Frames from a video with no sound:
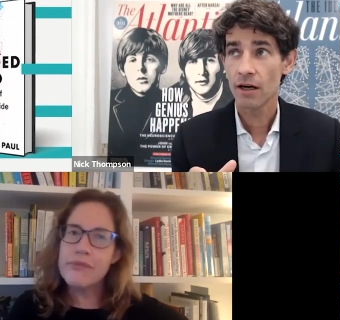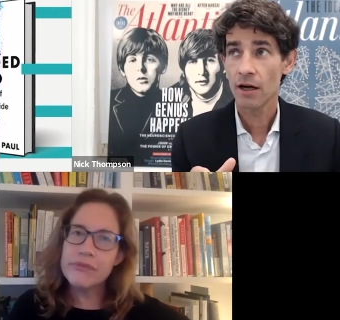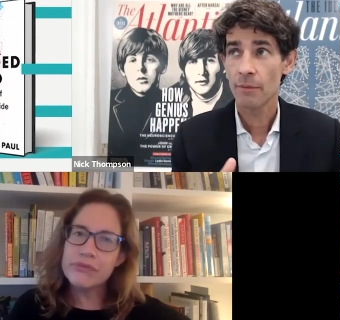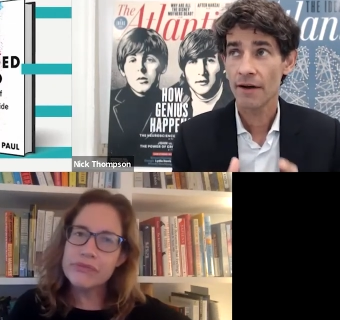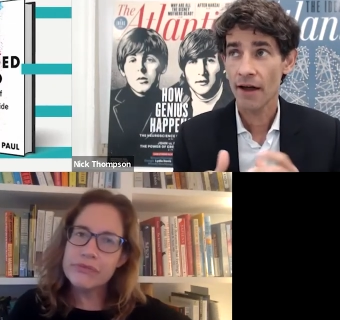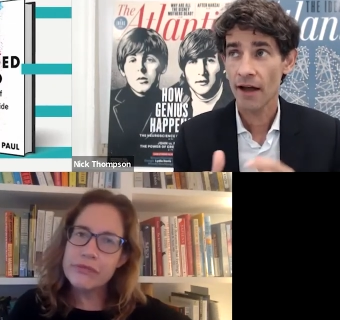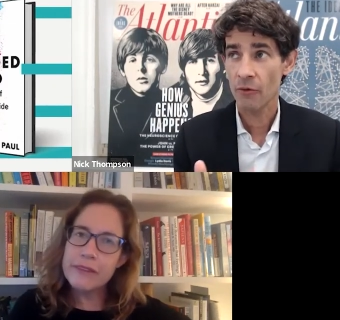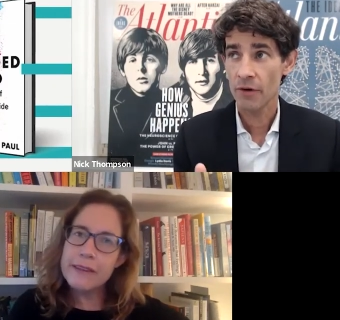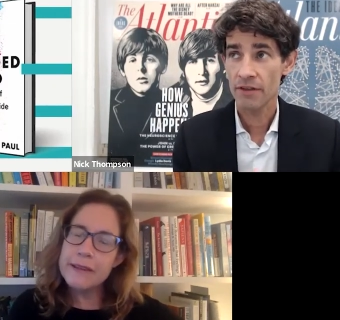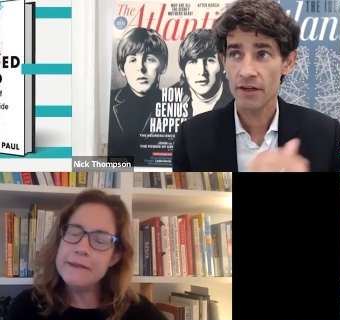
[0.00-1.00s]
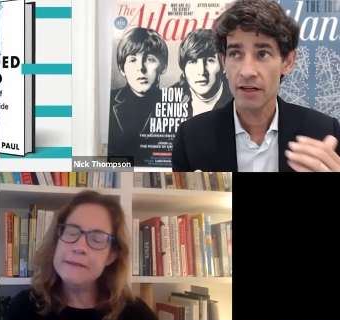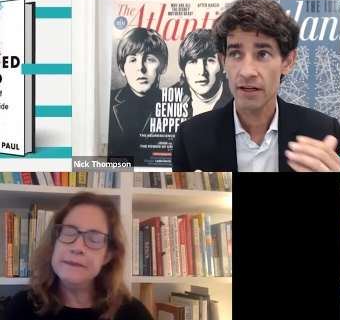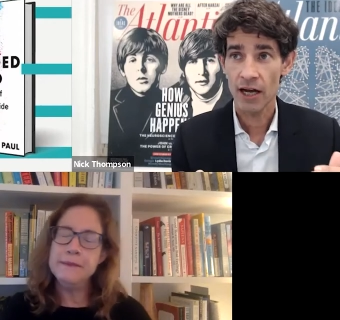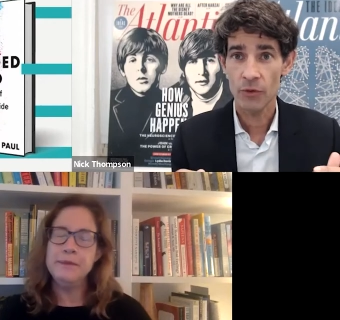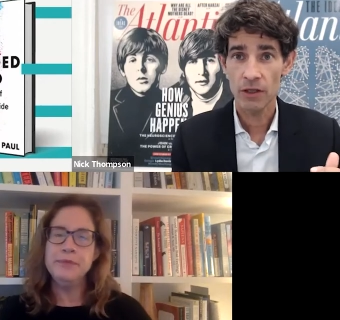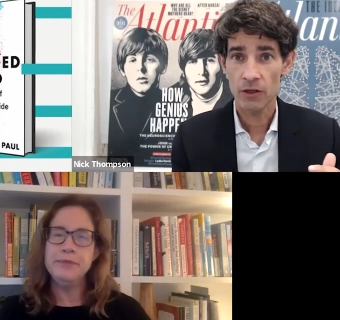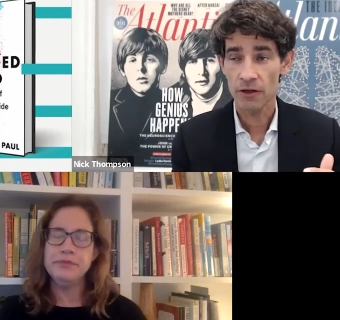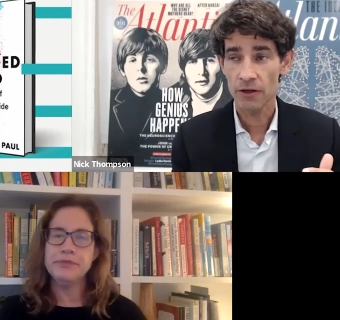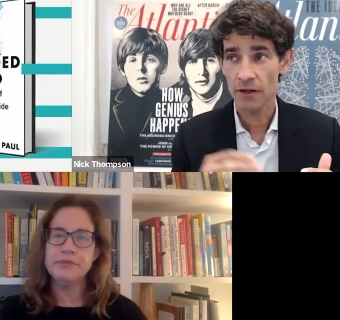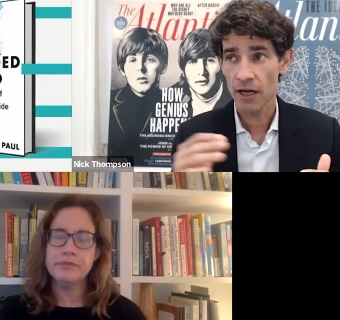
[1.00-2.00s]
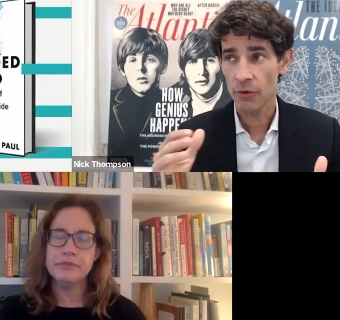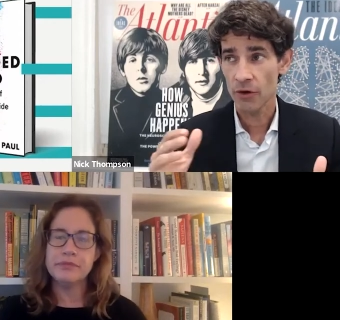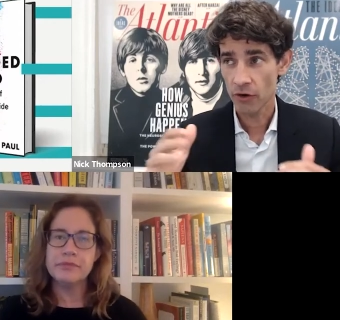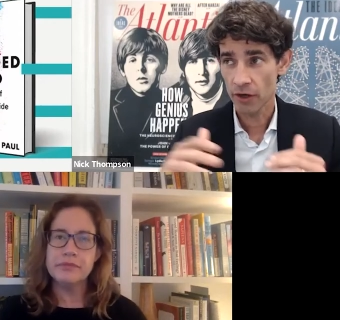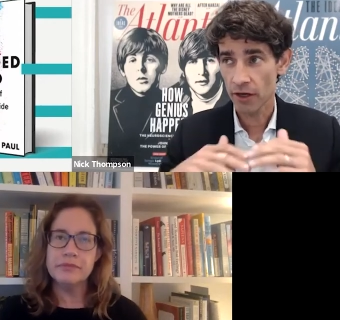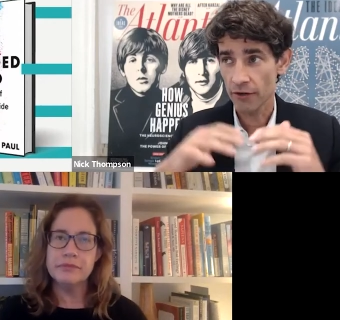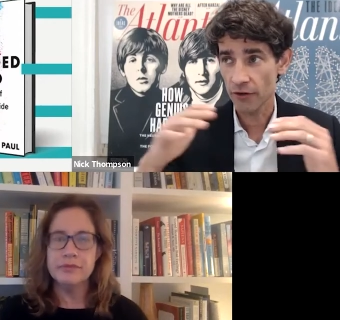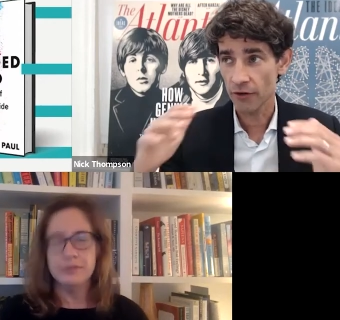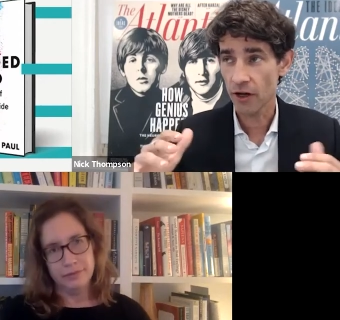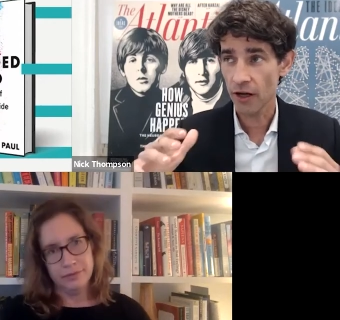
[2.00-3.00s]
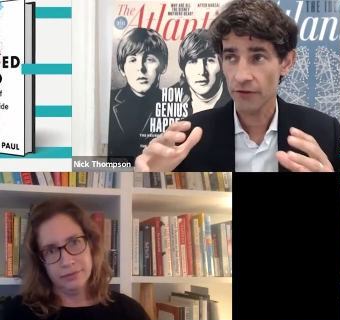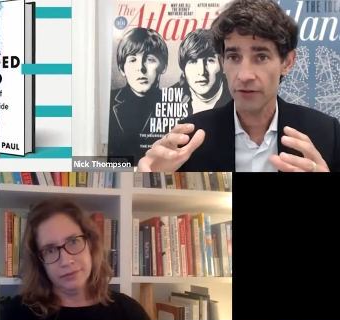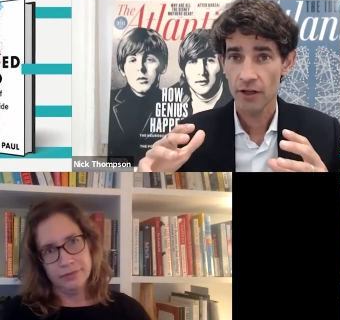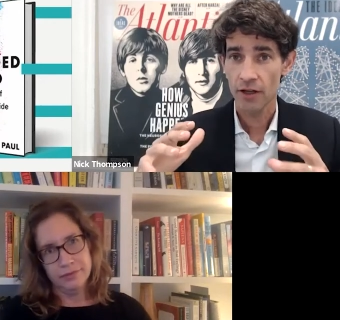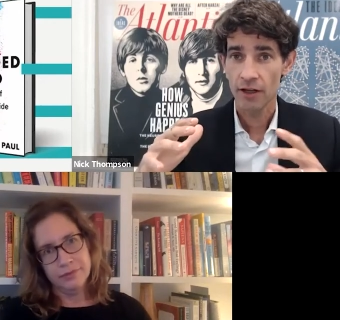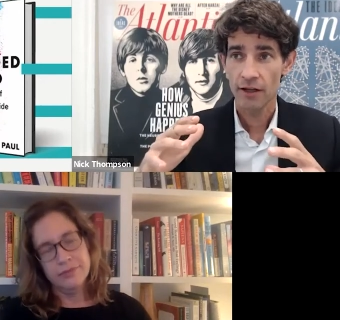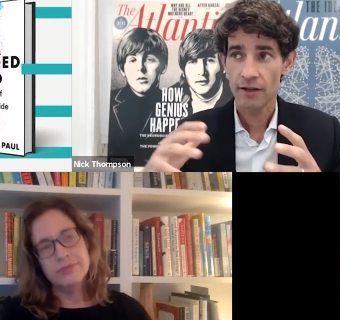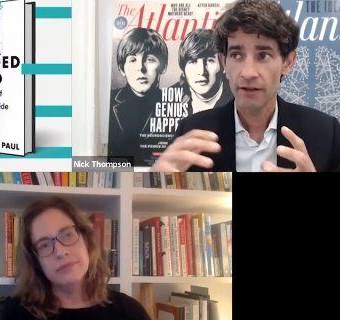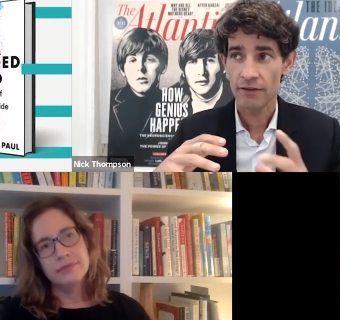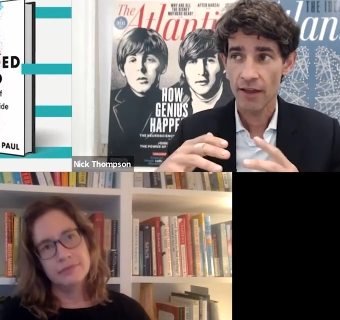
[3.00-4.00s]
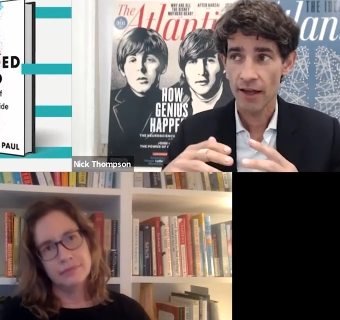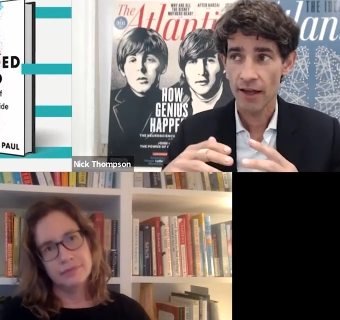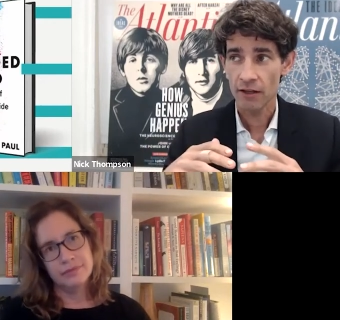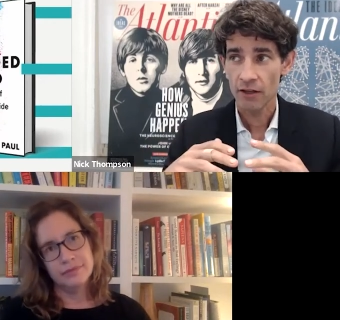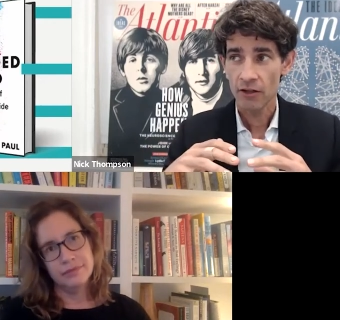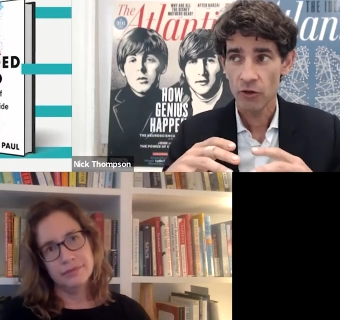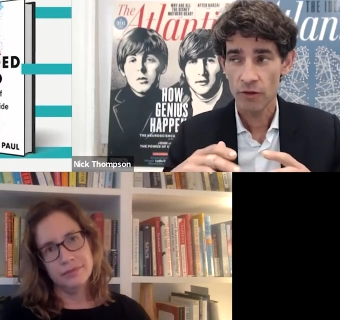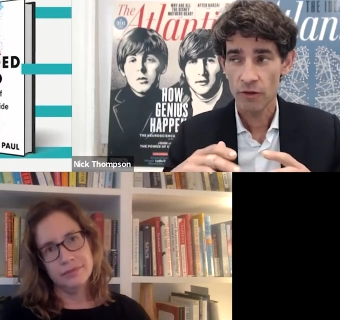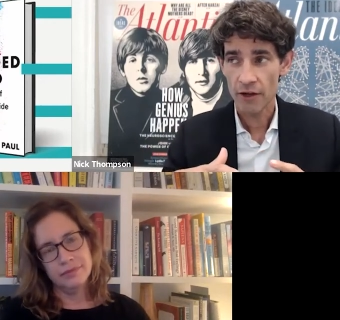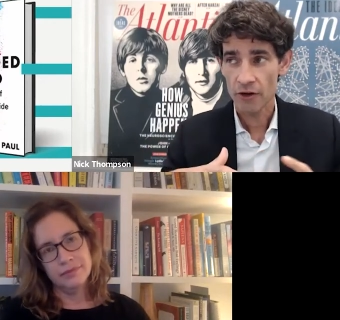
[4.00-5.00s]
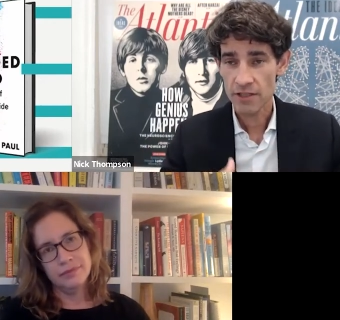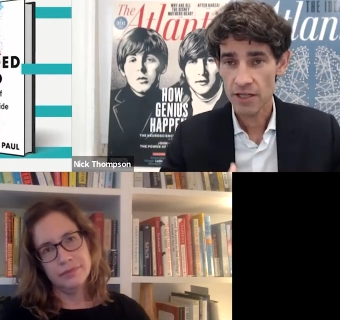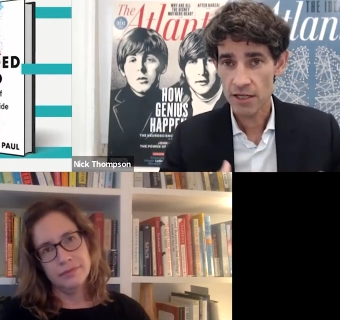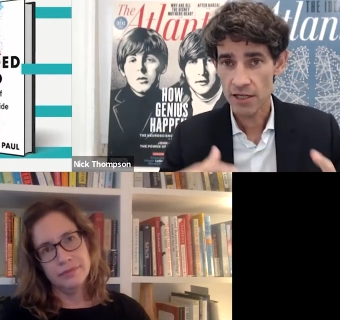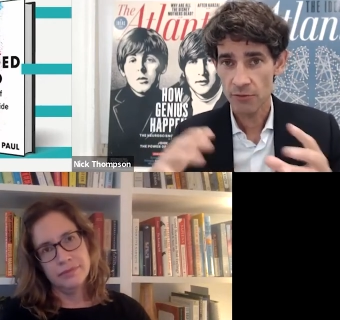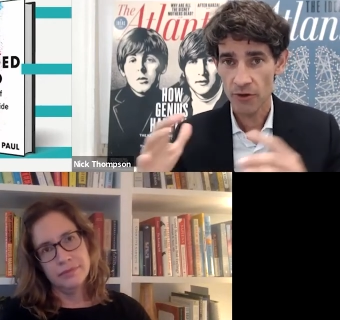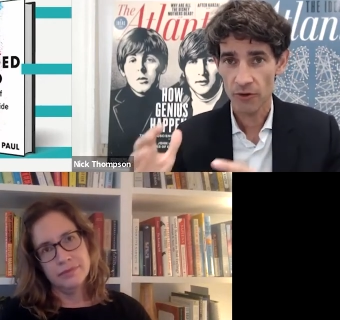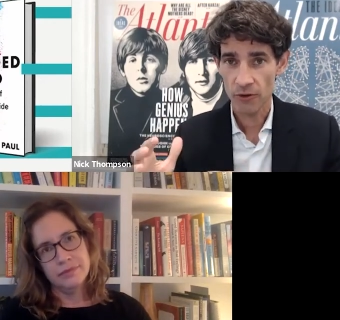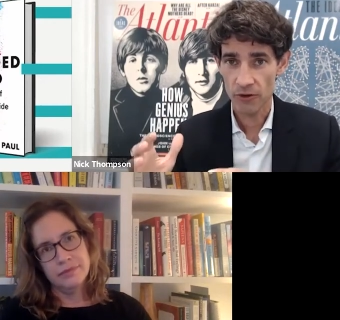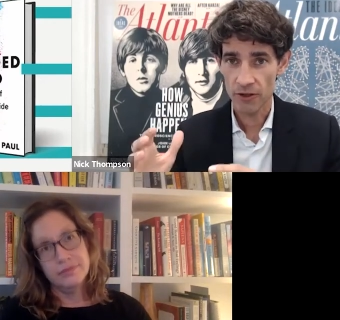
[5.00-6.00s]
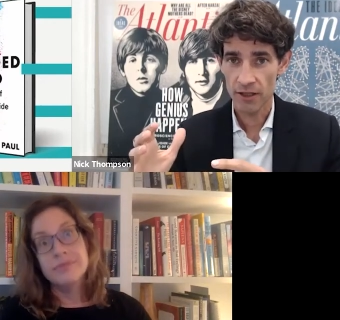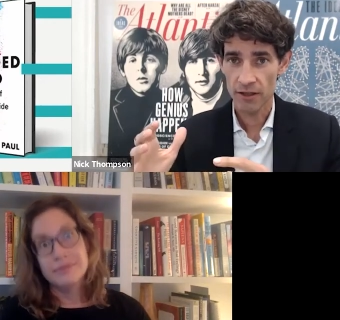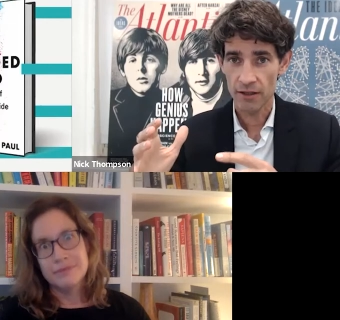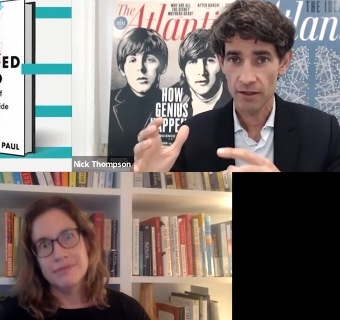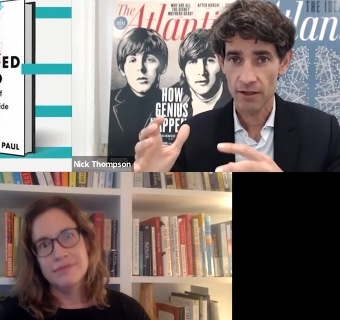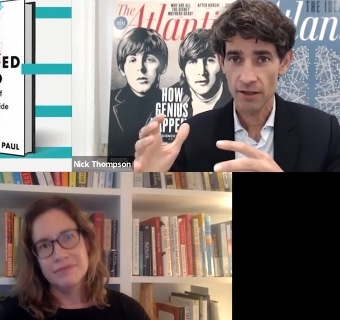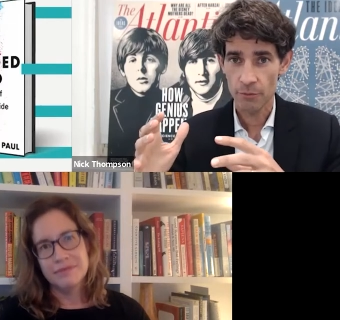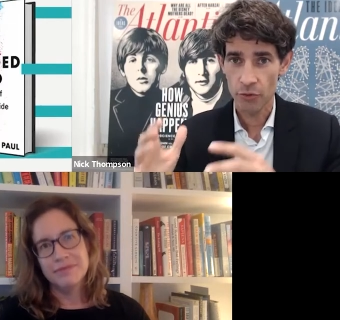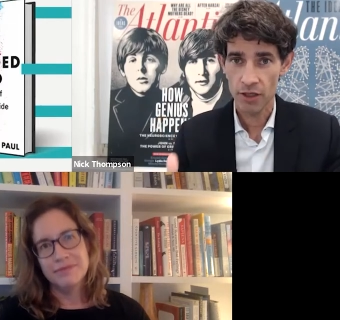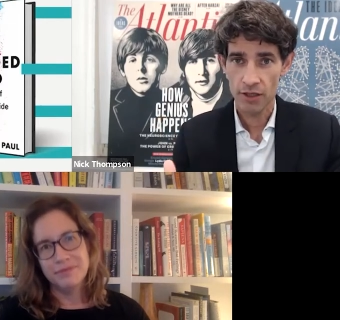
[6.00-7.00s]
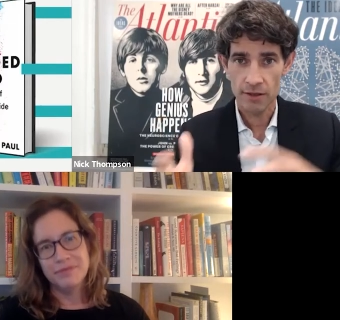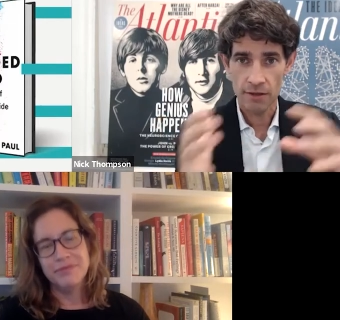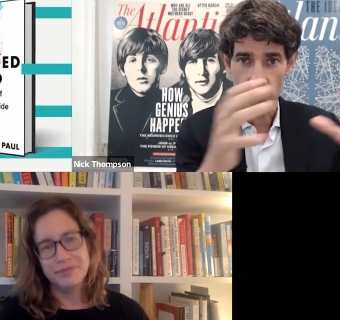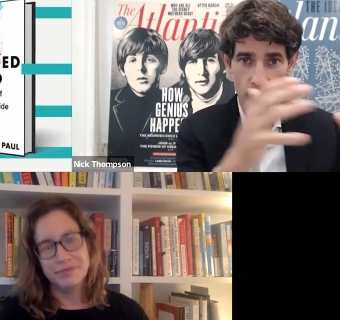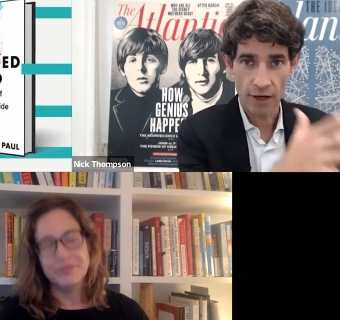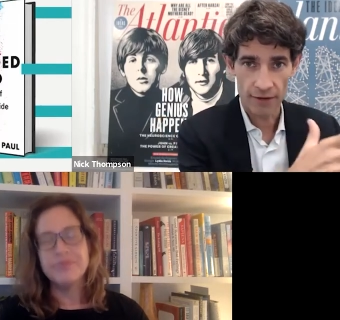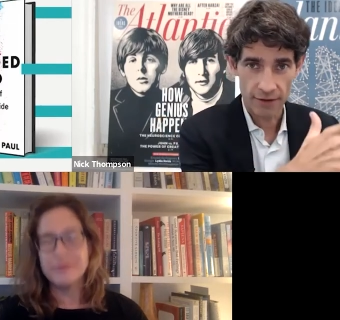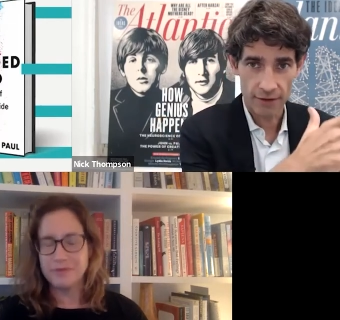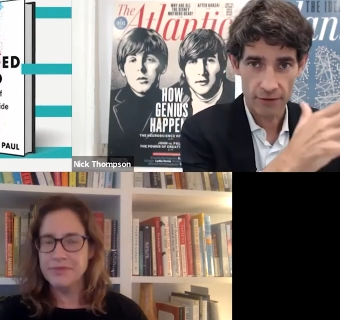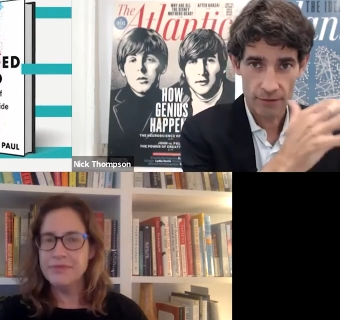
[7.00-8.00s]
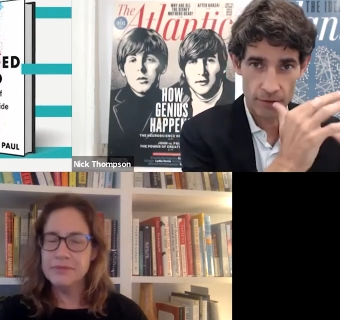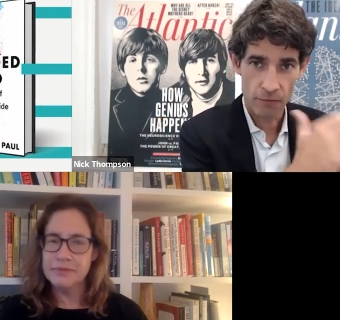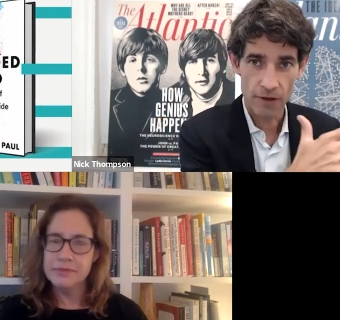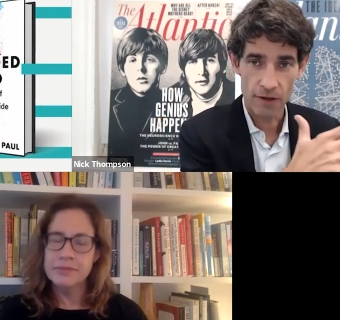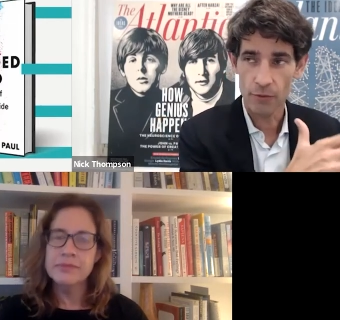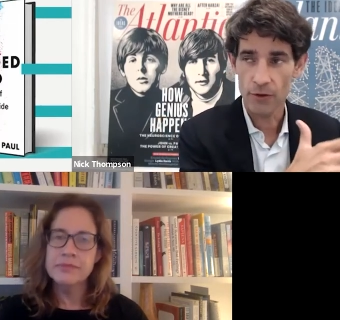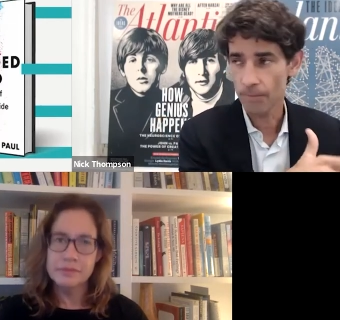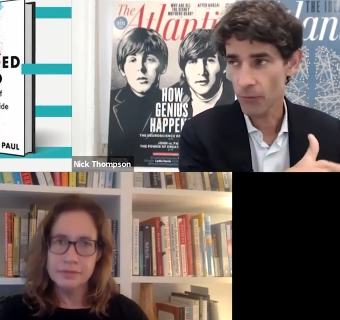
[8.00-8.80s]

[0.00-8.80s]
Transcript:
Speaker 1: about how we think and how we learn and how we organize our thoughts is that you then are taking what you're learning and put it into the process of writing the book.